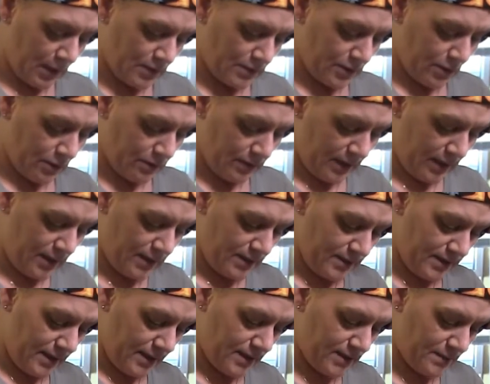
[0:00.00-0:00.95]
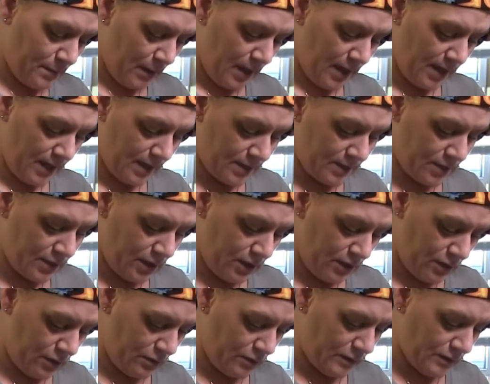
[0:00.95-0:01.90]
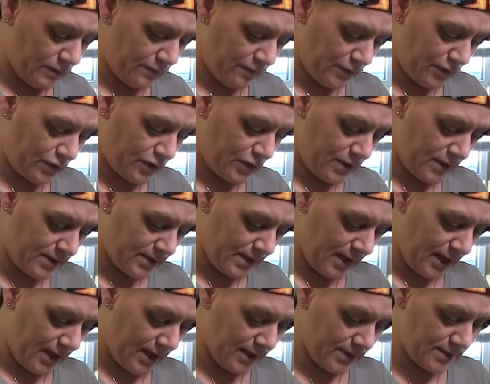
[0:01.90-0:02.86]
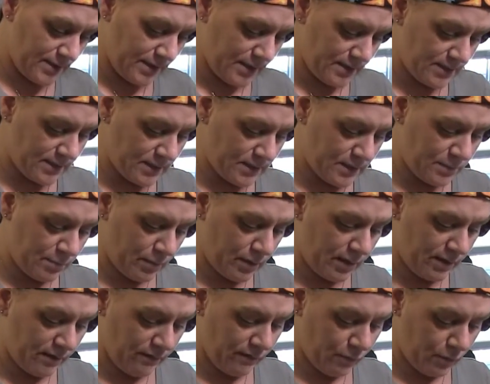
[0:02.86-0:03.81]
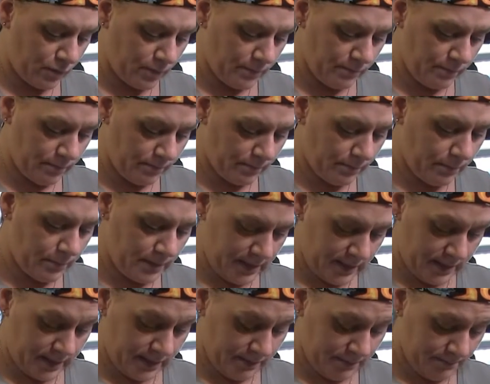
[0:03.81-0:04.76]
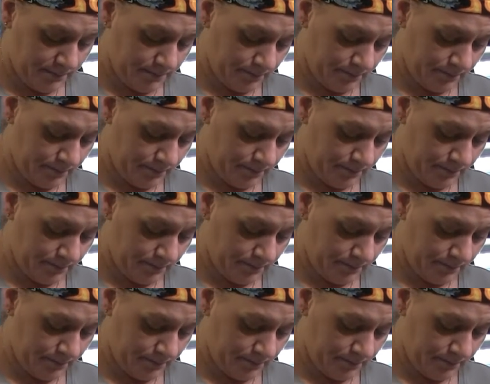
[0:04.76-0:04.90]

So the easiest pan to use for cheesecakes is a springform pan.